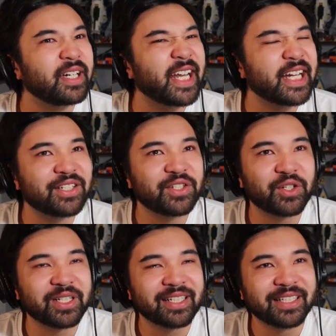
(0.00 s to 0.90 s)
I just
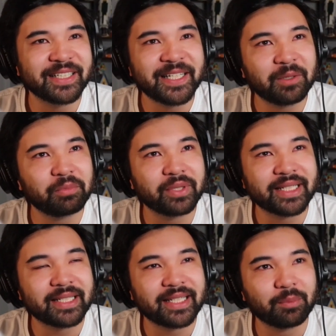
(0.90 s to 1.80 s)
took a little
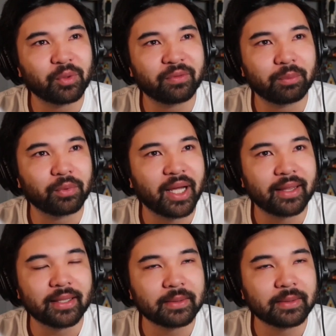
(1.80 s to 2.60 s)
bit deeper of a breath.